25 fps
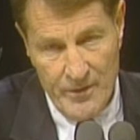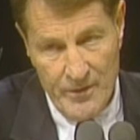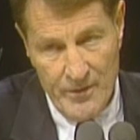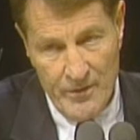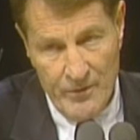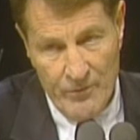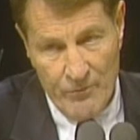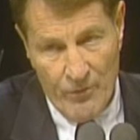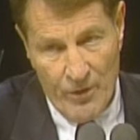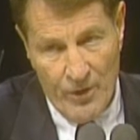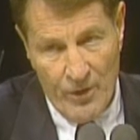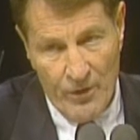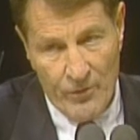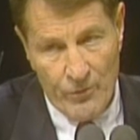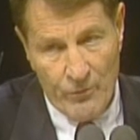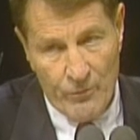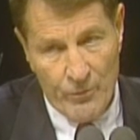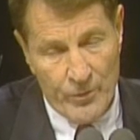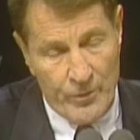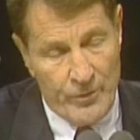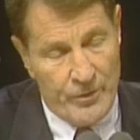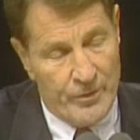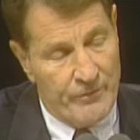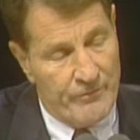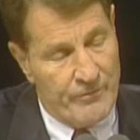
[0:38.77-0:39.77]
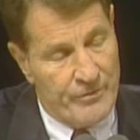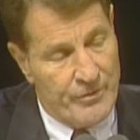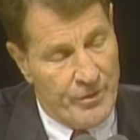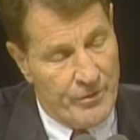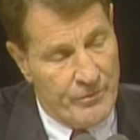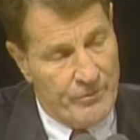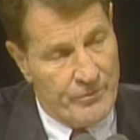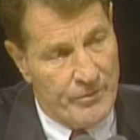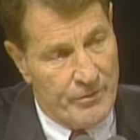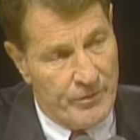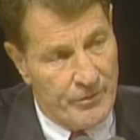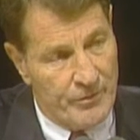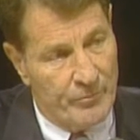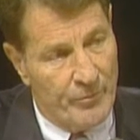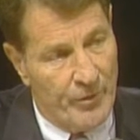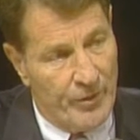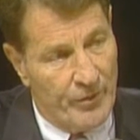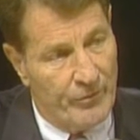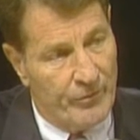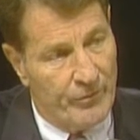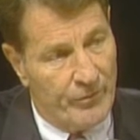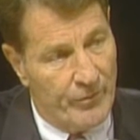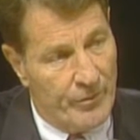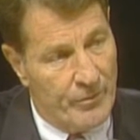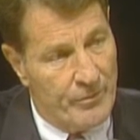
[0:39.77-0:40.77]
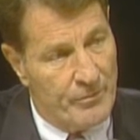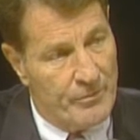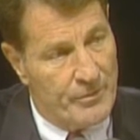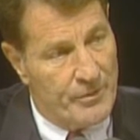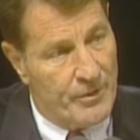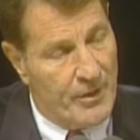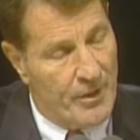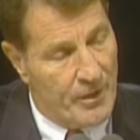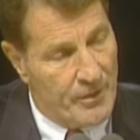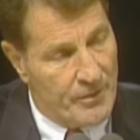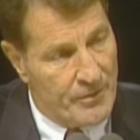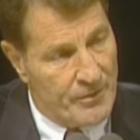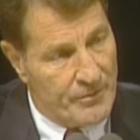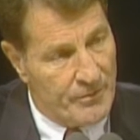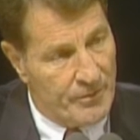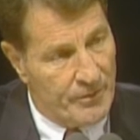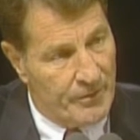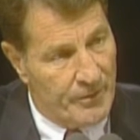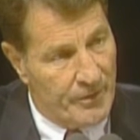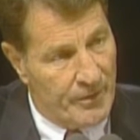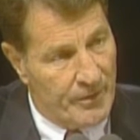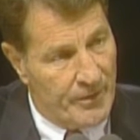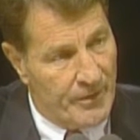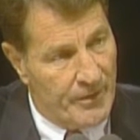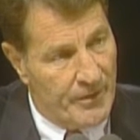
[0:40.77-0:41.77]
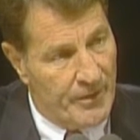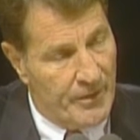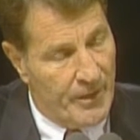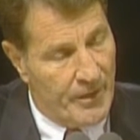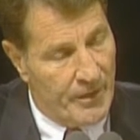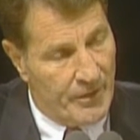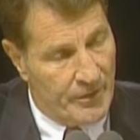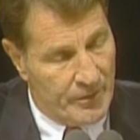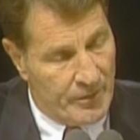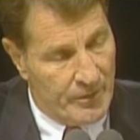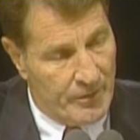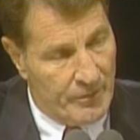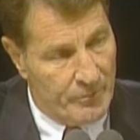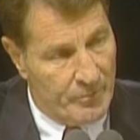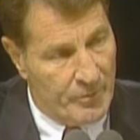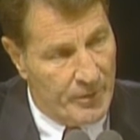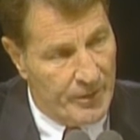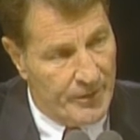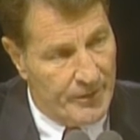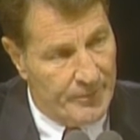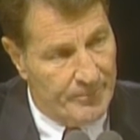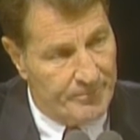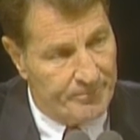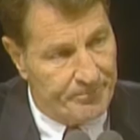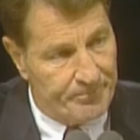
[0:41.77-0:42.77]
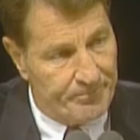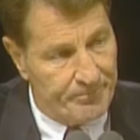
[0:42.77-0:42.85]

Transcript: while the work of Joseph Smith grows constantly and globally.